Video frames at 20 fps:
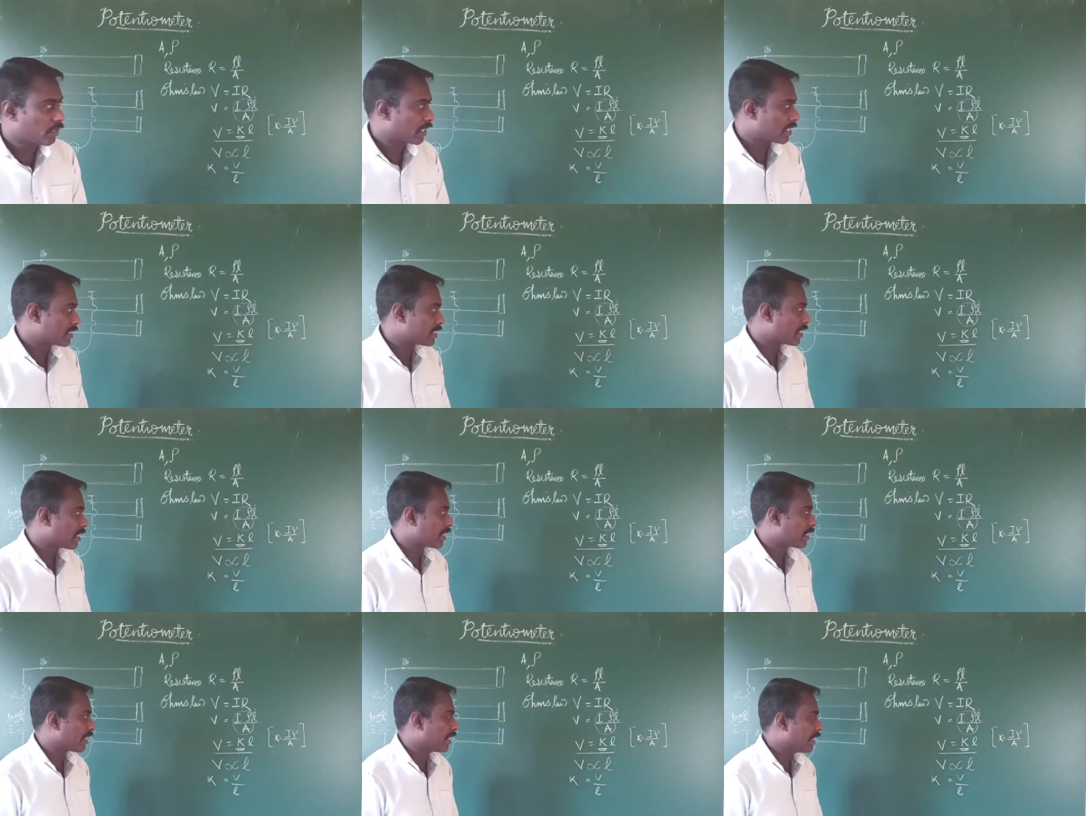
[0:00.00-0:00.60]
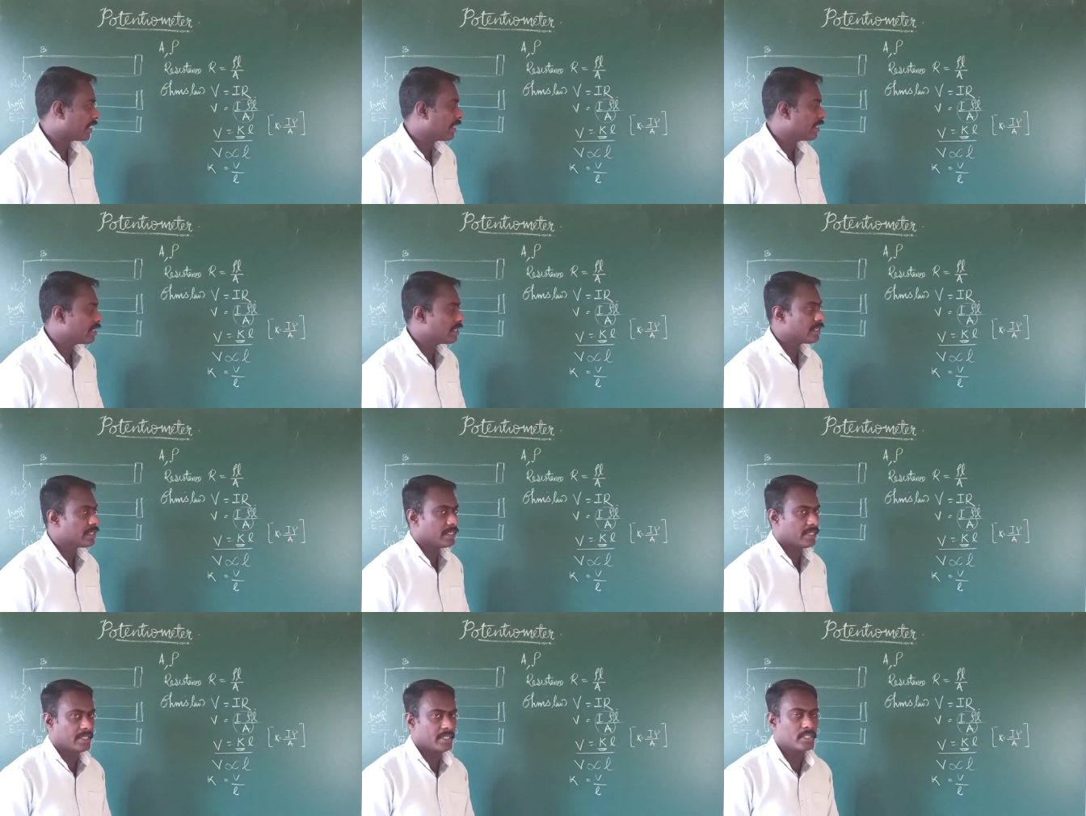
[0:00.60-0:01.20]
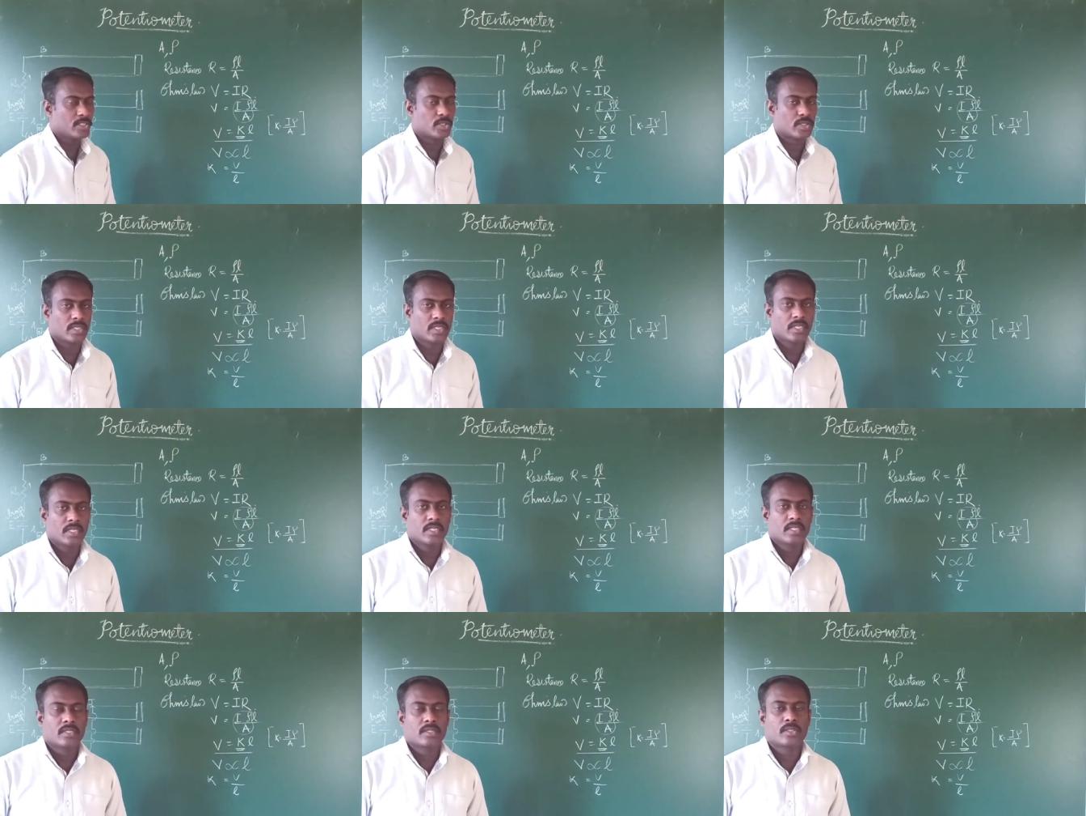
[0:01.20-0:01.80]
Potential gradient is
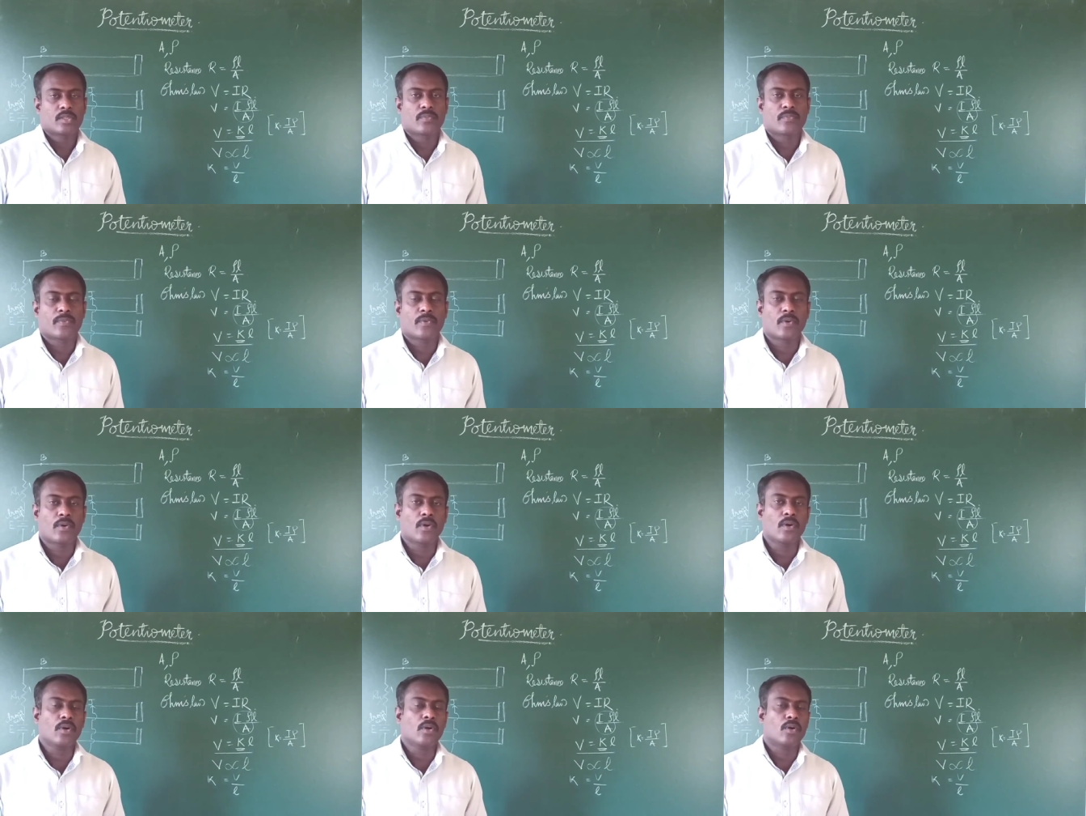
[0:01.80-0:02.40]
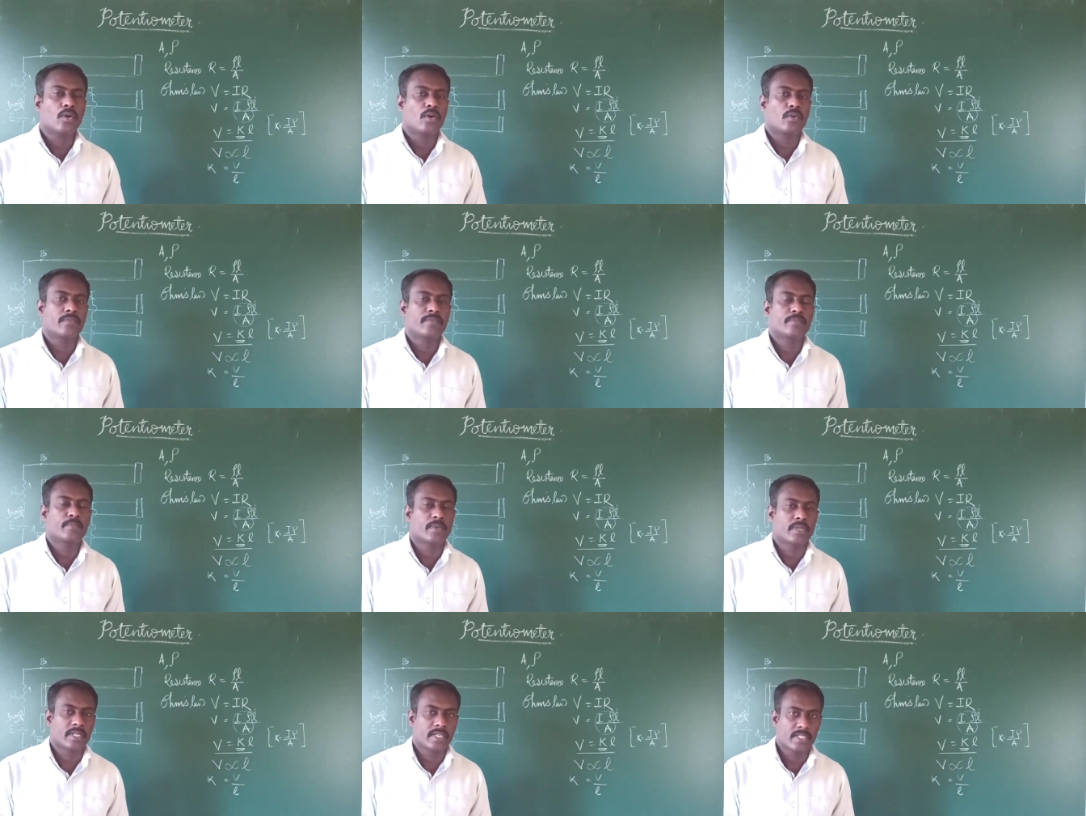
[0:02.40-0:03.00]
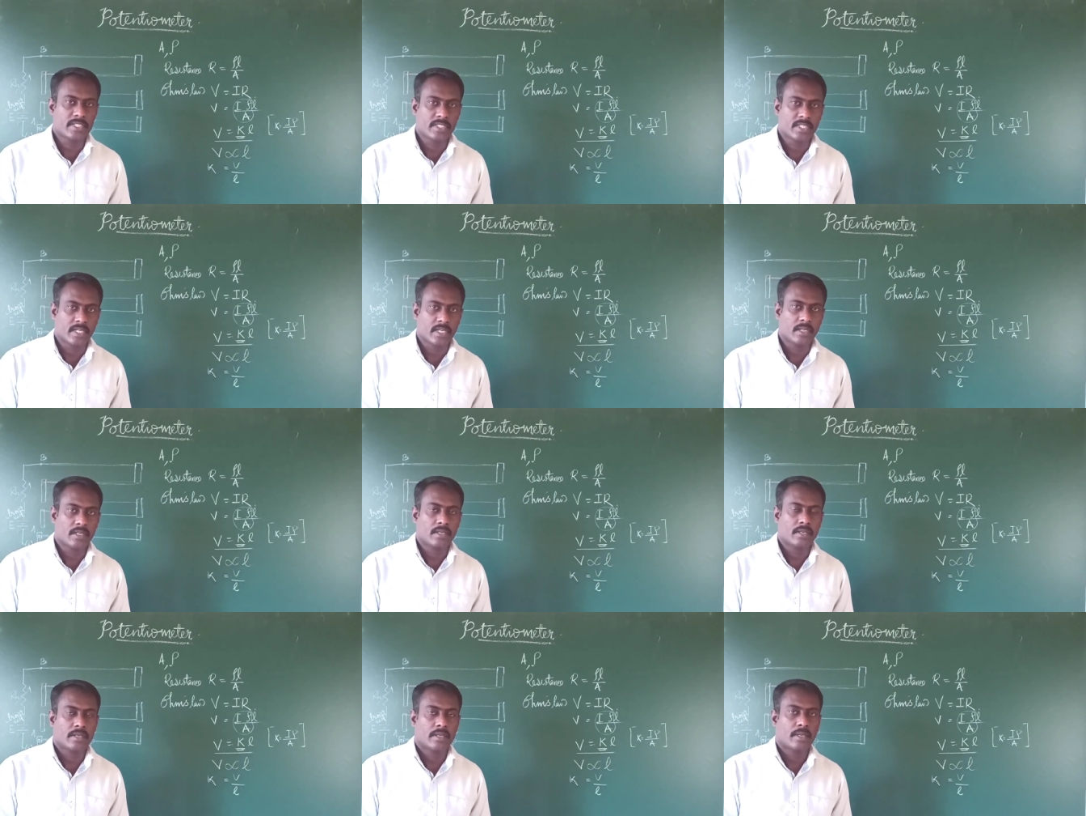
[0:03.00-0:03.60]
the fall of
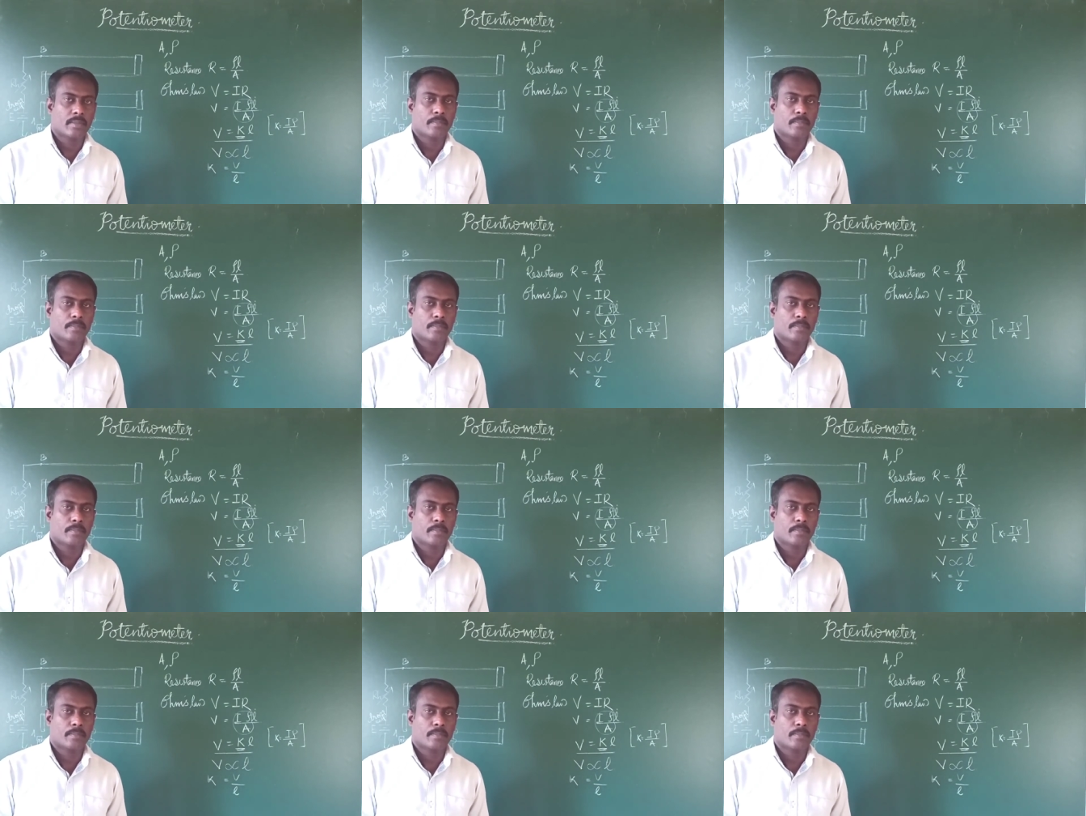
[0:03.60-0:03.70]
potential